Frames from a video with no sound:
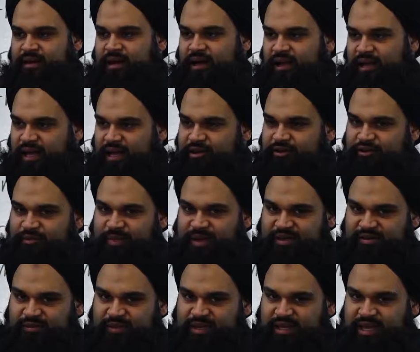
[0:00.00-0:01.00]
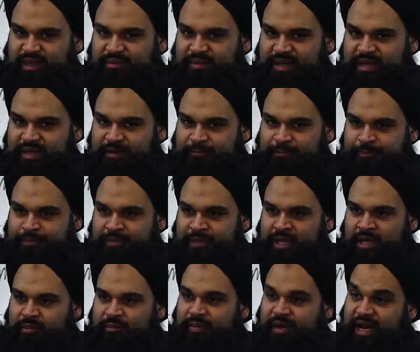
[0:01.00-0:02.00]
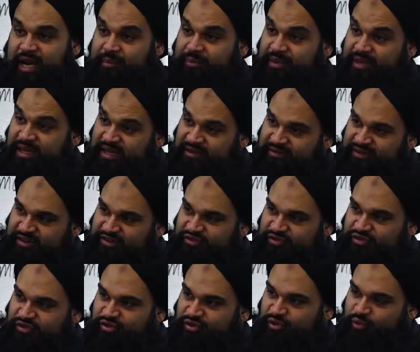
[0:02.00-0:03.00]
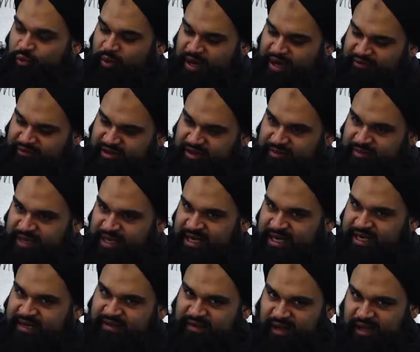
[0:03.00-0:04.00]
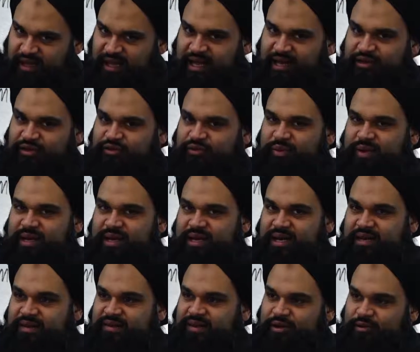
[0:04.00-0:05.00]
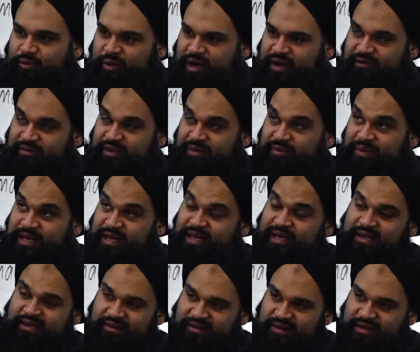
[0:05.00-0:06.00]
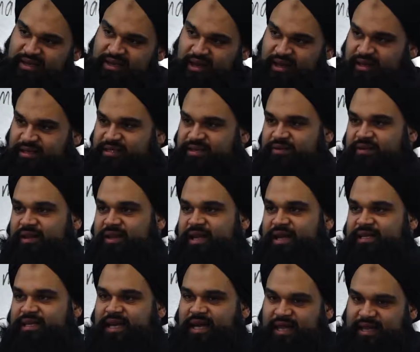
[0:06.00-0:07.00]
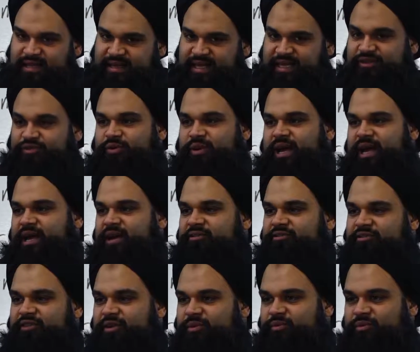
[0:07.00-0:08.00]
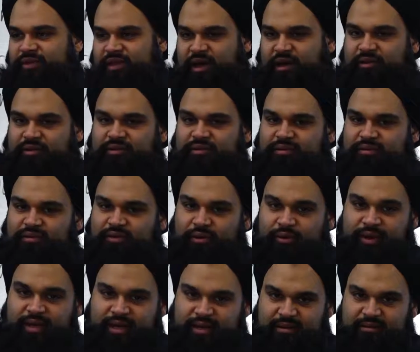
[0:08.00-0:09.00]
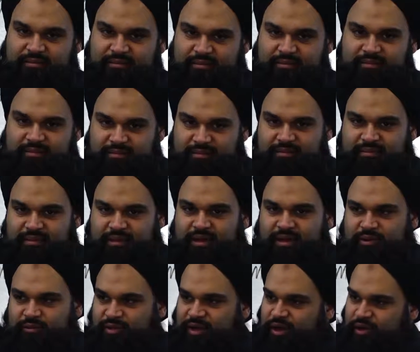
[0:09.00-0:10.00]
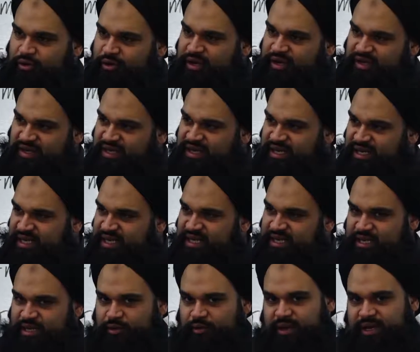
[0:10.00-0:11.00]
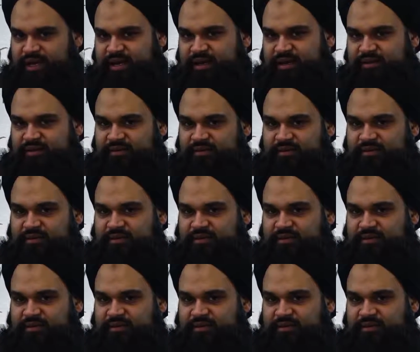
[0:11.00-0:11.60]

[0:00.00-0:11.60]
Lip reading: Allah knows best what they mean. But I believe it's true, whatever the meaning is, Allah knows what it is, and whatever the meaning is in the knowledge of Allah Ta'ala, that's what I affirm without knowing it, without knowing in detail what it is.